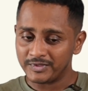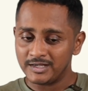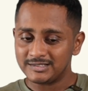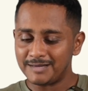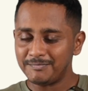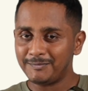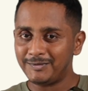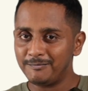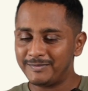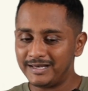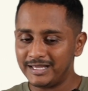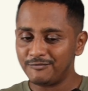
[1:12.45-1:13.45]
Some people
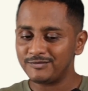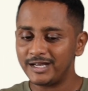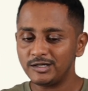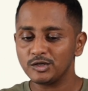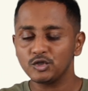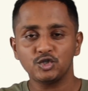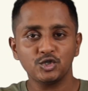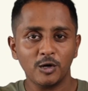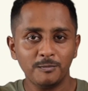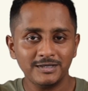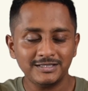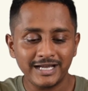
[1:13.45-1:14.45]
believe that
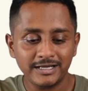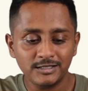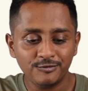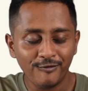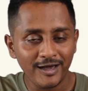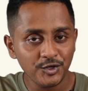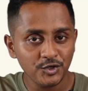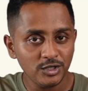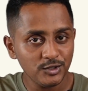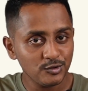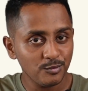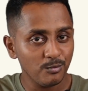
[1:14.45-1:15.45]
job satisfaction
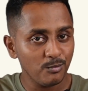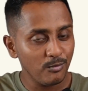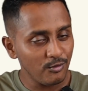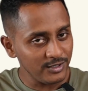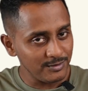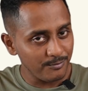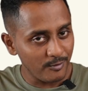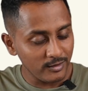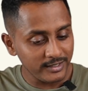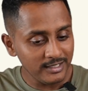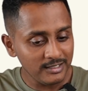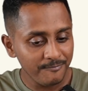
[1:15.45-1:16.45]
is more
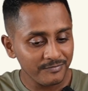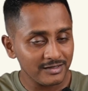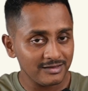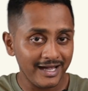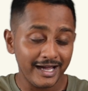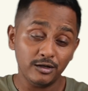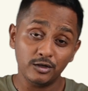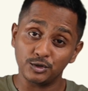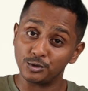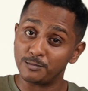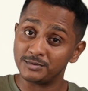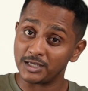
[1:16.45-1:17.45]
important than
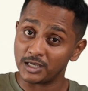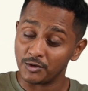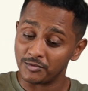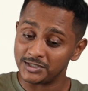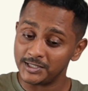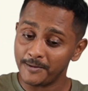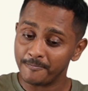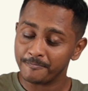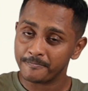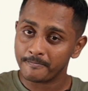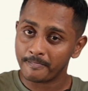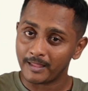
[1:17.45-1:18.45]
job security.
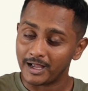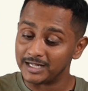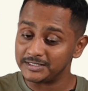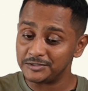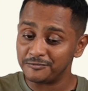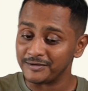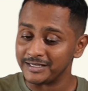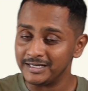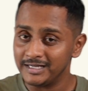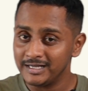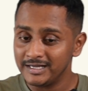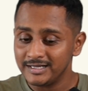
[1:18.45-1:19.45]
Others feel
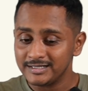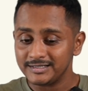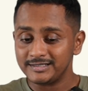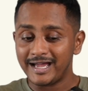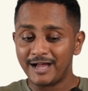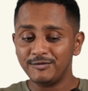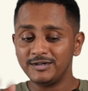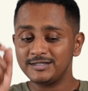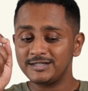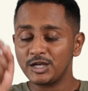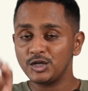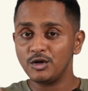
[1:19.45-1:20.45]
that having a
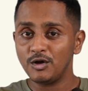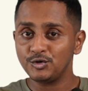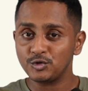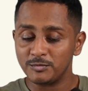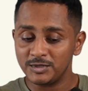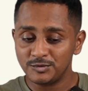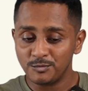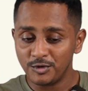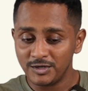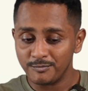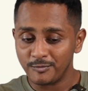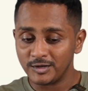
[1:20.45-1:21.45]
secure job is more
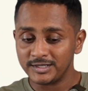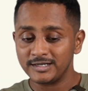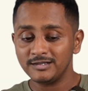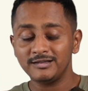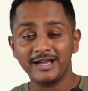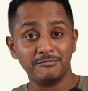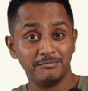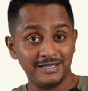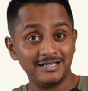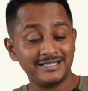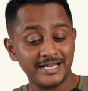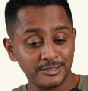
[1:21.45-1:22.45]
important than
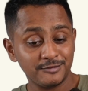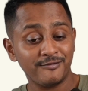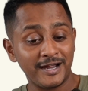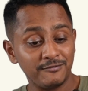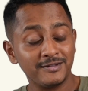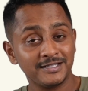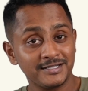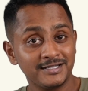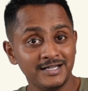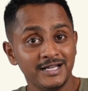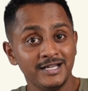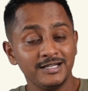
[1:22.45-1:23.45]
being satisfied with it.
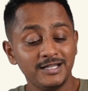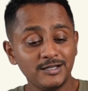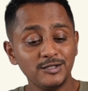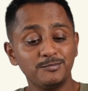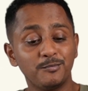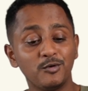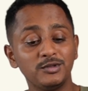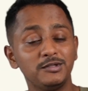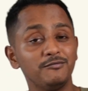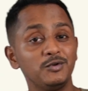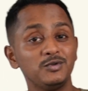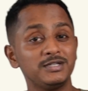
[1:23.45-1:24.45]
Discuss both the
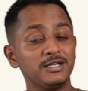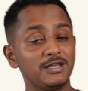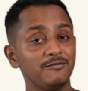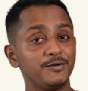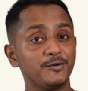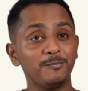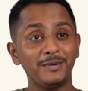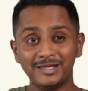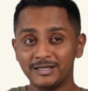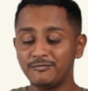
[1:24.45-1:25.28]
views and give your opinion.